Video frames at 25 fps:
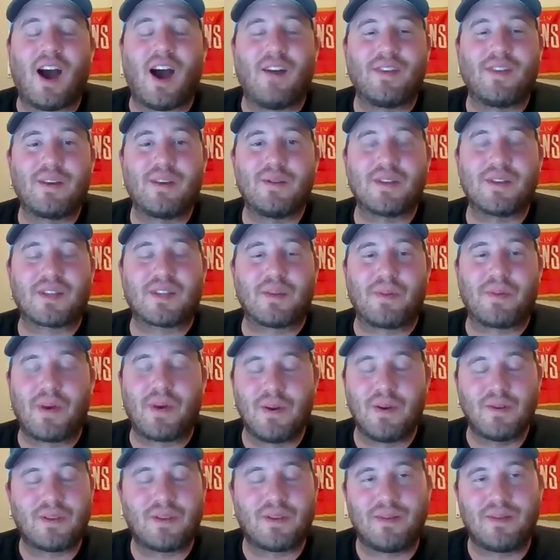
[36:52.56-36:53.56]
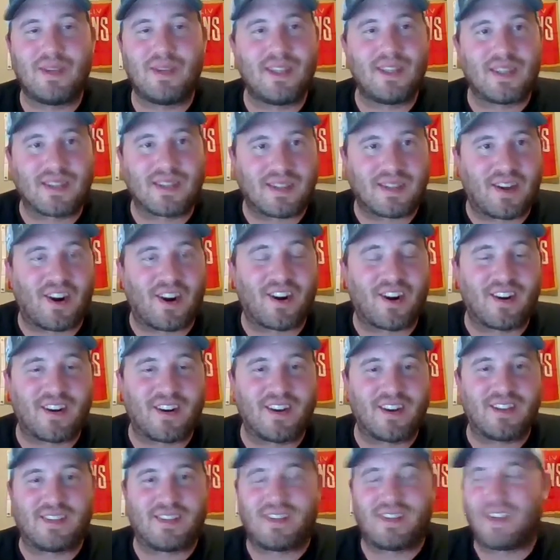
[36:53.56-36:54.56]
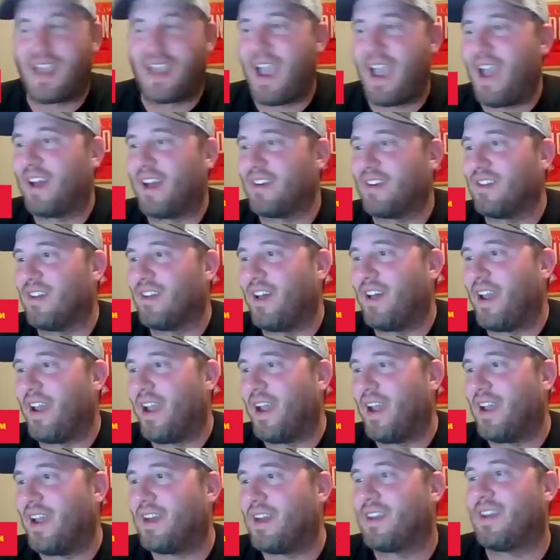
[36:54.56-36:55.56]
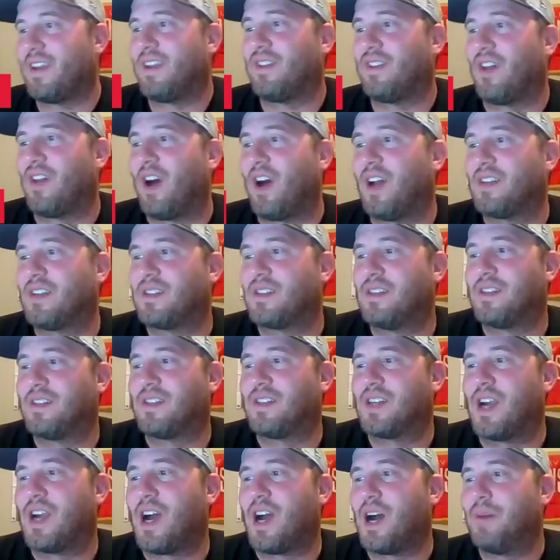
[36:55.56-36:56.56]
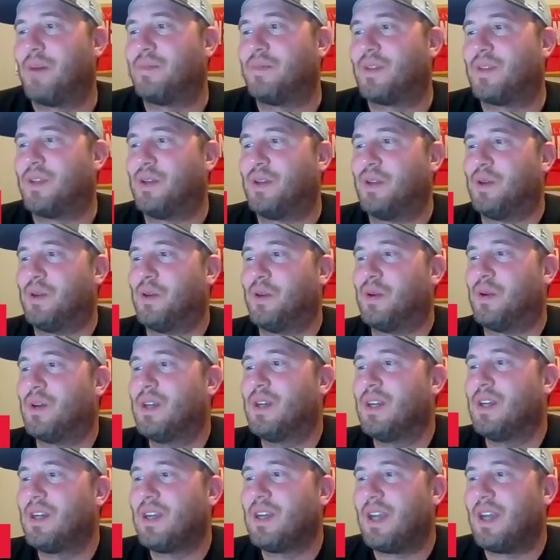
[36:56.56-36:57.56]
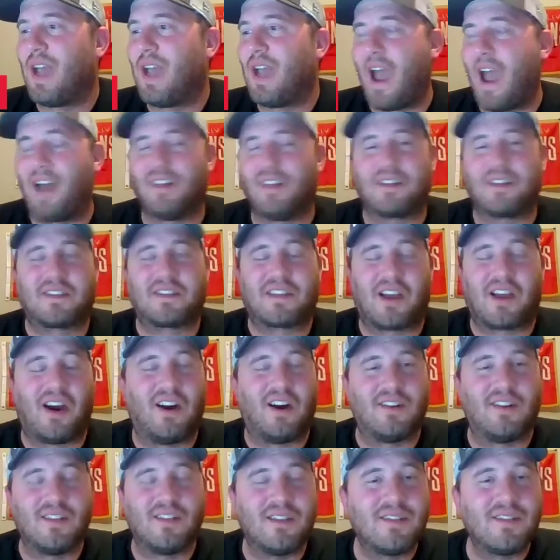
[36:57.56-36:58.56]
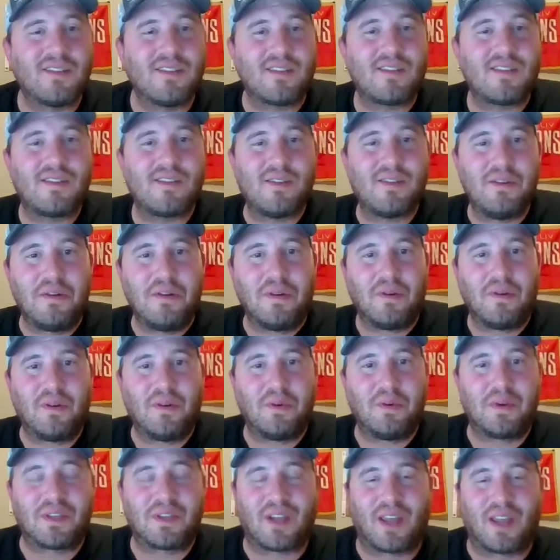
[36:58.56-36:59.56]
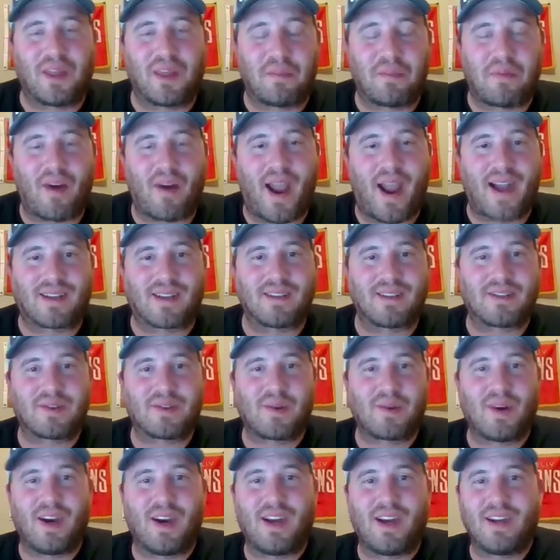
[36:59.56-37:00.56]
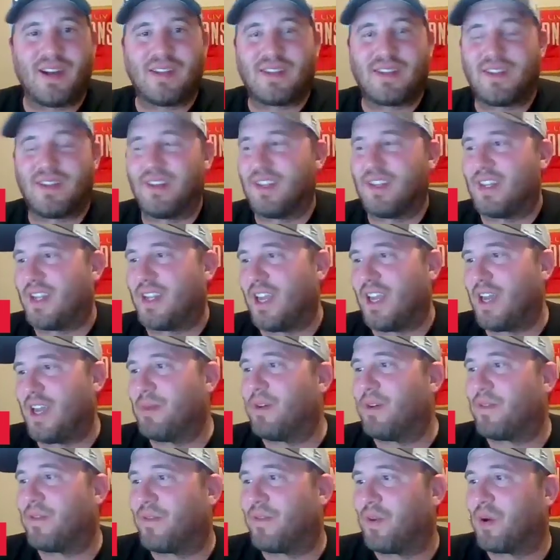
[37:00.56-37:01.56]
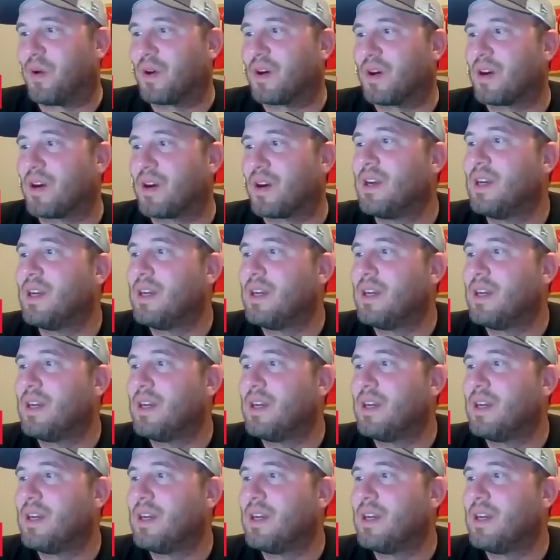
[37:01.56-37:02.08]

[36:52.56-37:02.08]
He was supposed to be the starter in Seattle, and he lost his job to Alex Collins, who was on the practice squad until the day before.